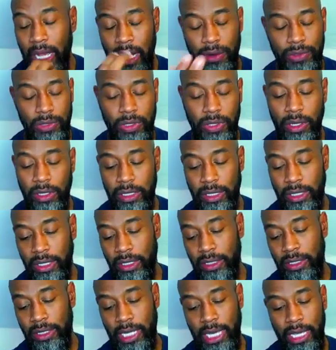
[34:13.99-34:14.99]
was talking the other
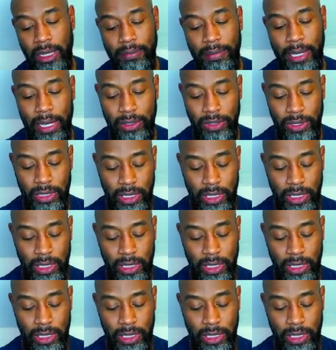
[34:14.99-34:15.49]
day about,